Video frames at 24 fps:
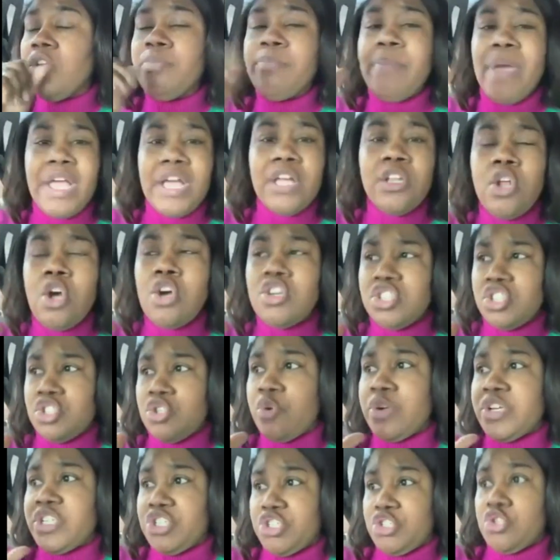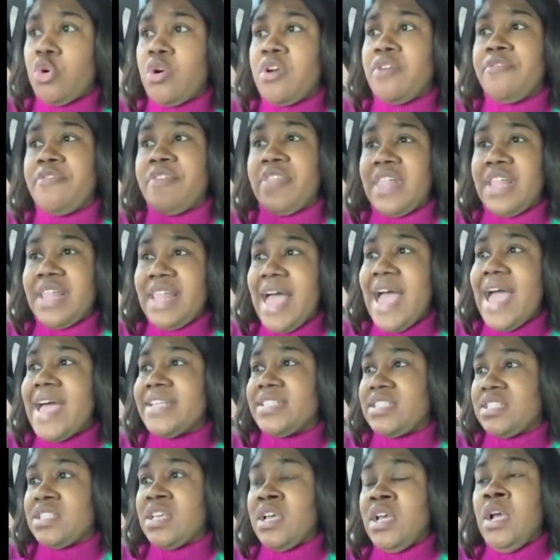make a long story short, for the
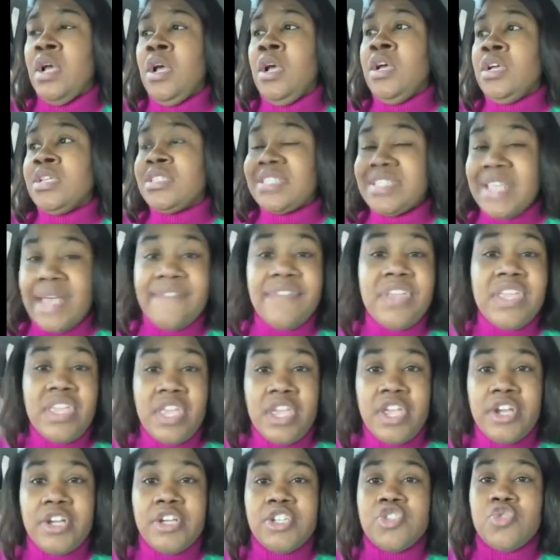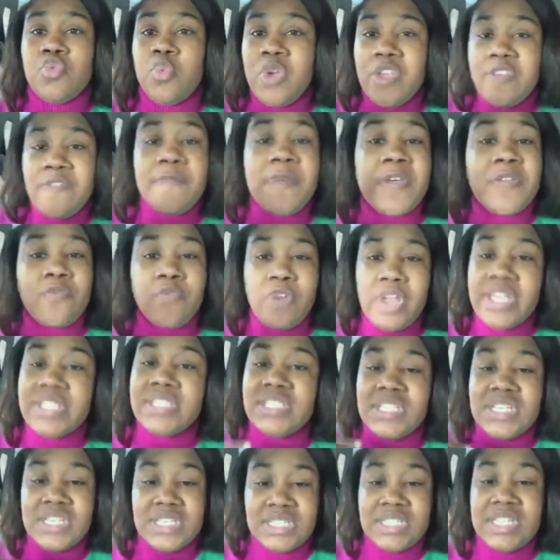last 7 years, we've been
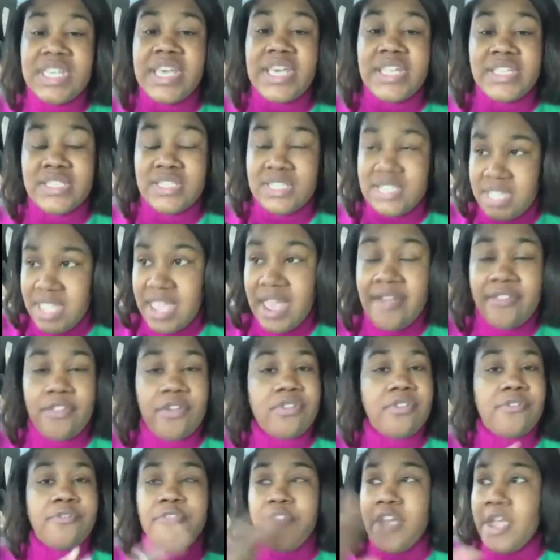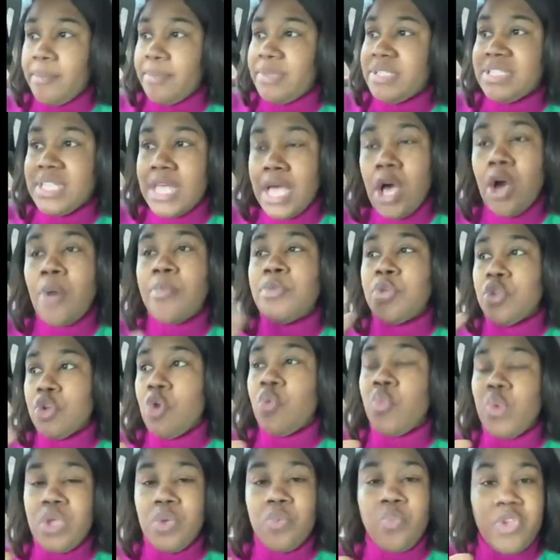raising these kids together. The family's help,
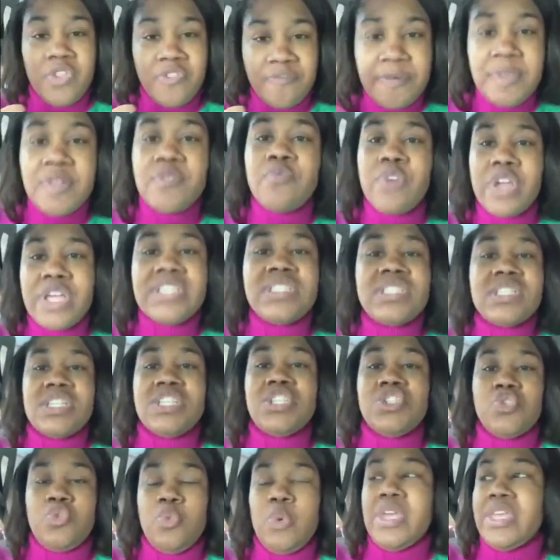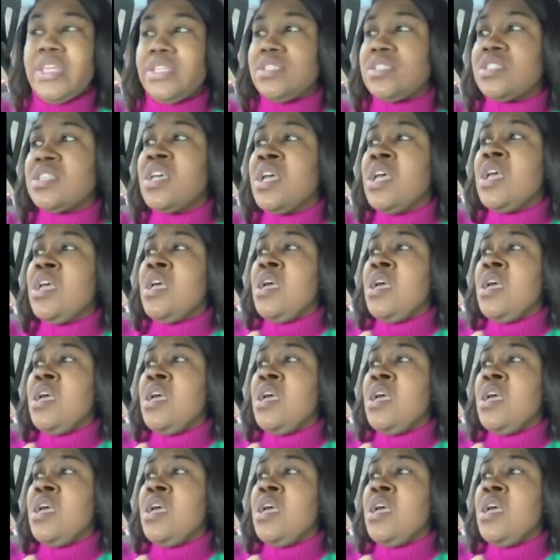we've been raising these twins.